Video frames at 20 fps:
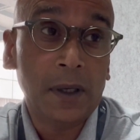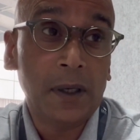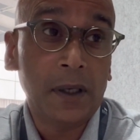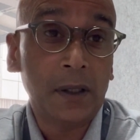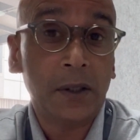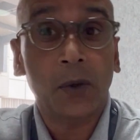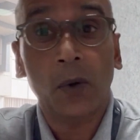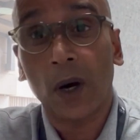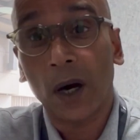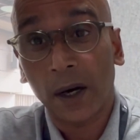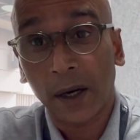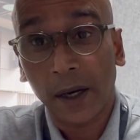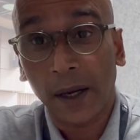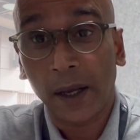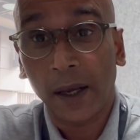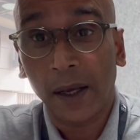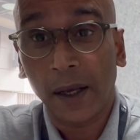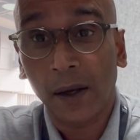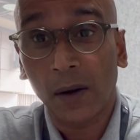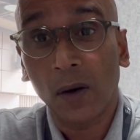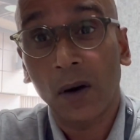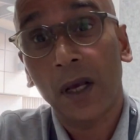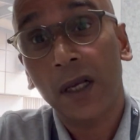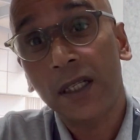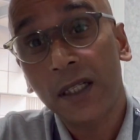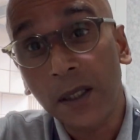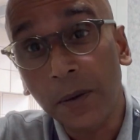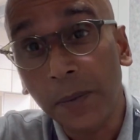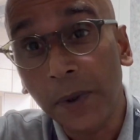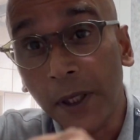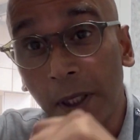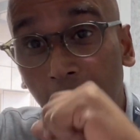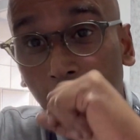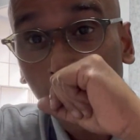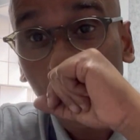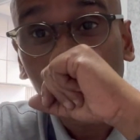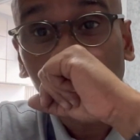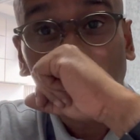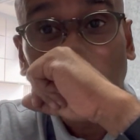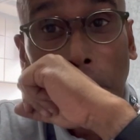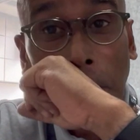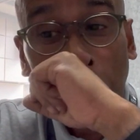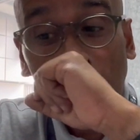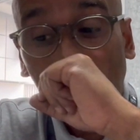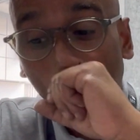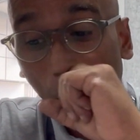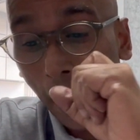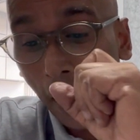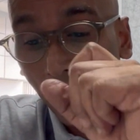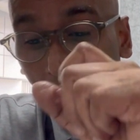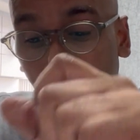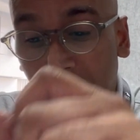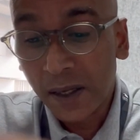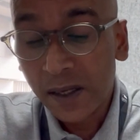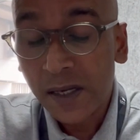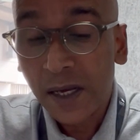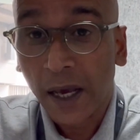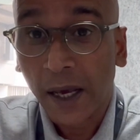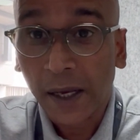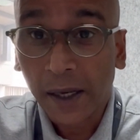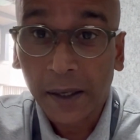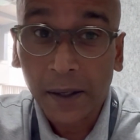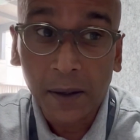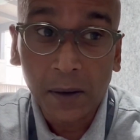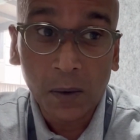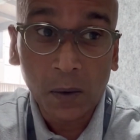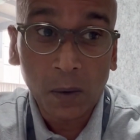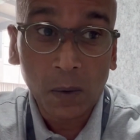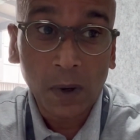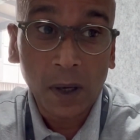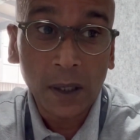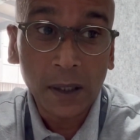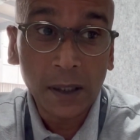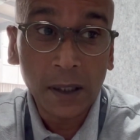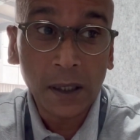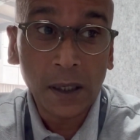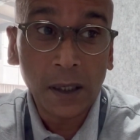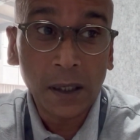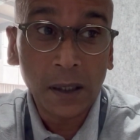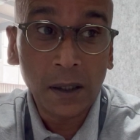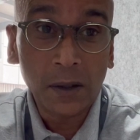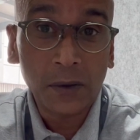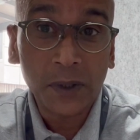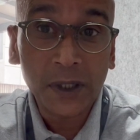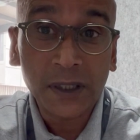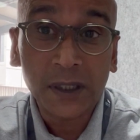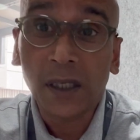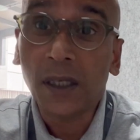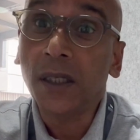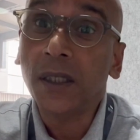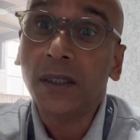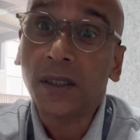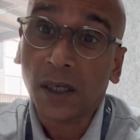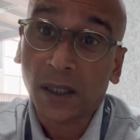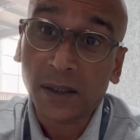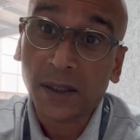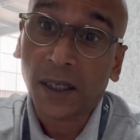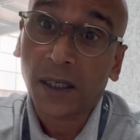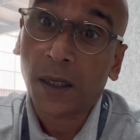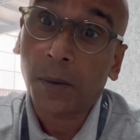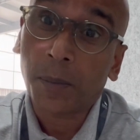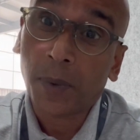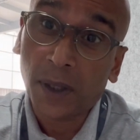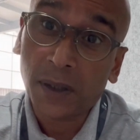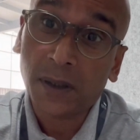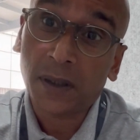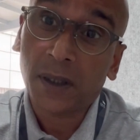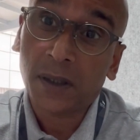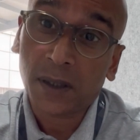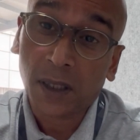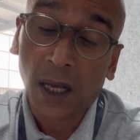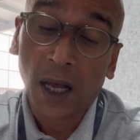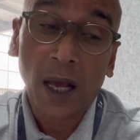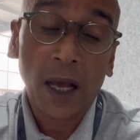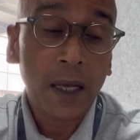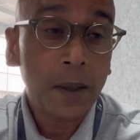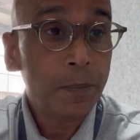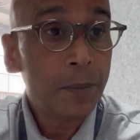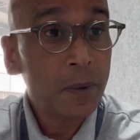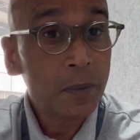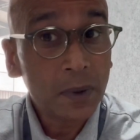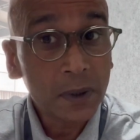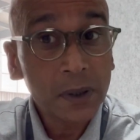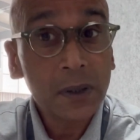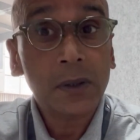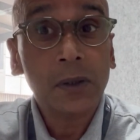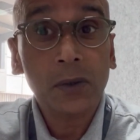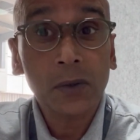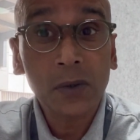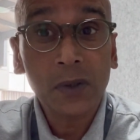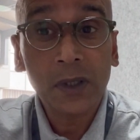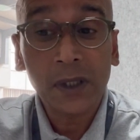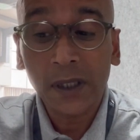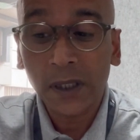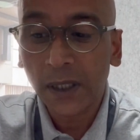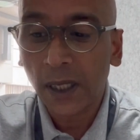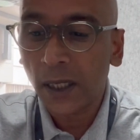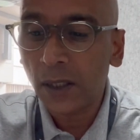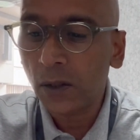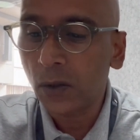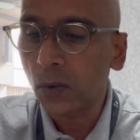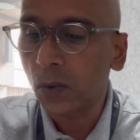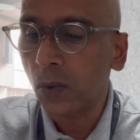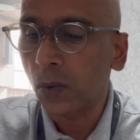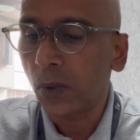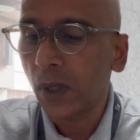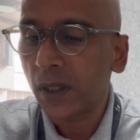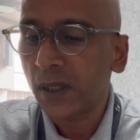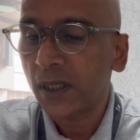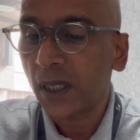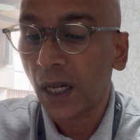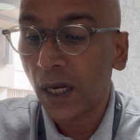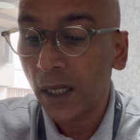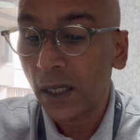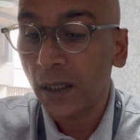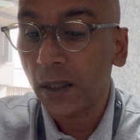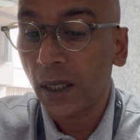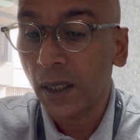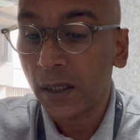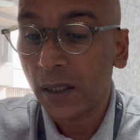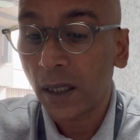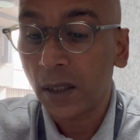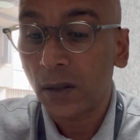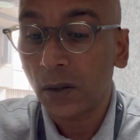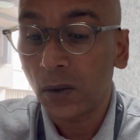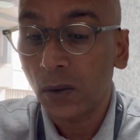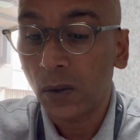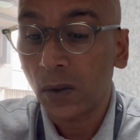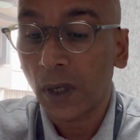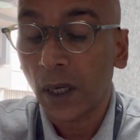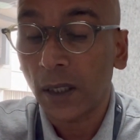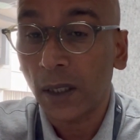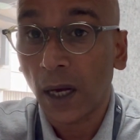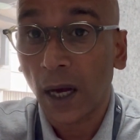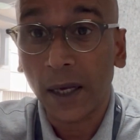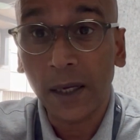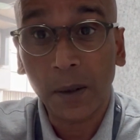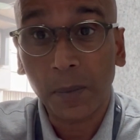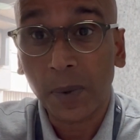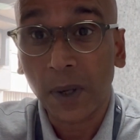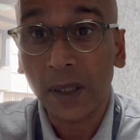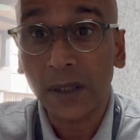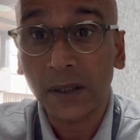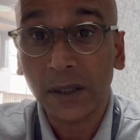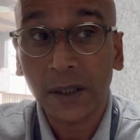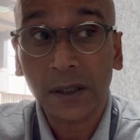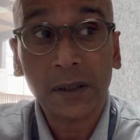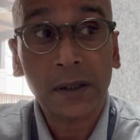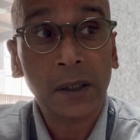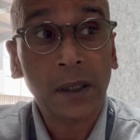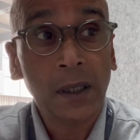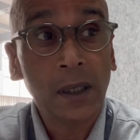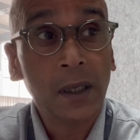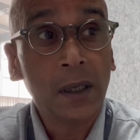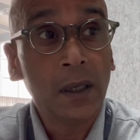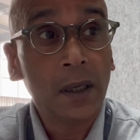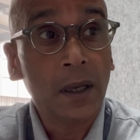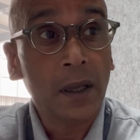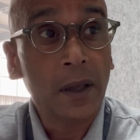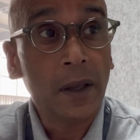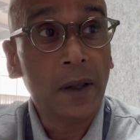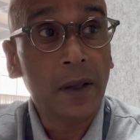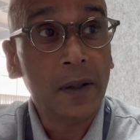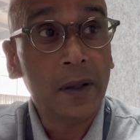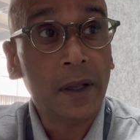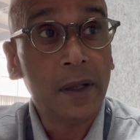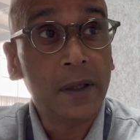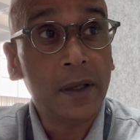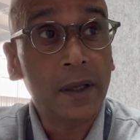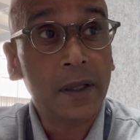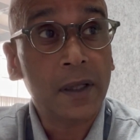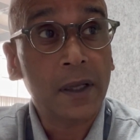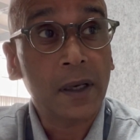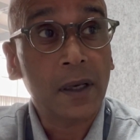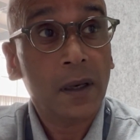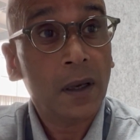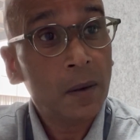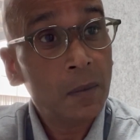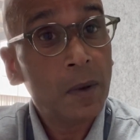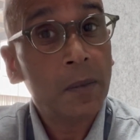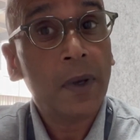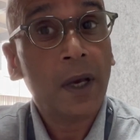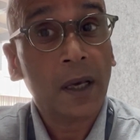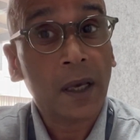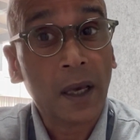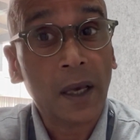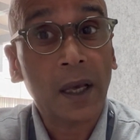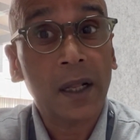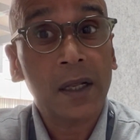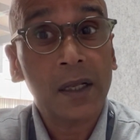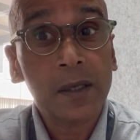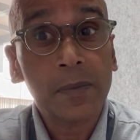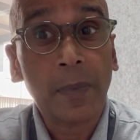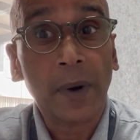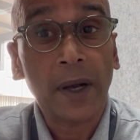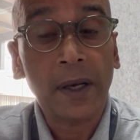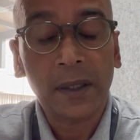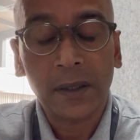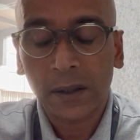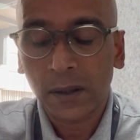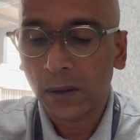URA or HDB, and they check what the recently transacted prices are. And people usually tend to, when selling, they tend to look at the higher prices, and then they think, hey, maybe I can get this price.